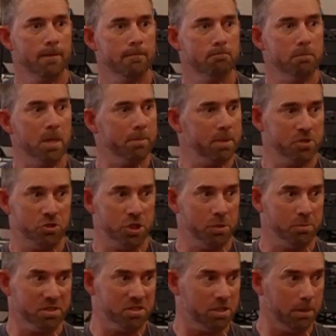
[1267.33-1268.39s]
Maybe she
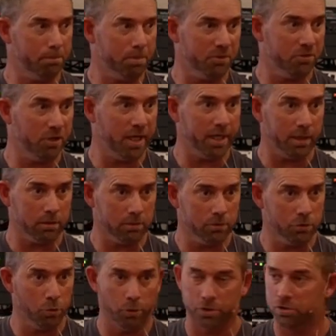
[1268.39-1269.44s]
was sympathetic
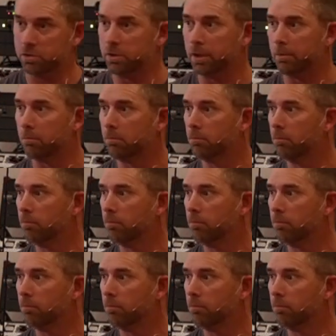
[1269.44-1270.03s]
towards them.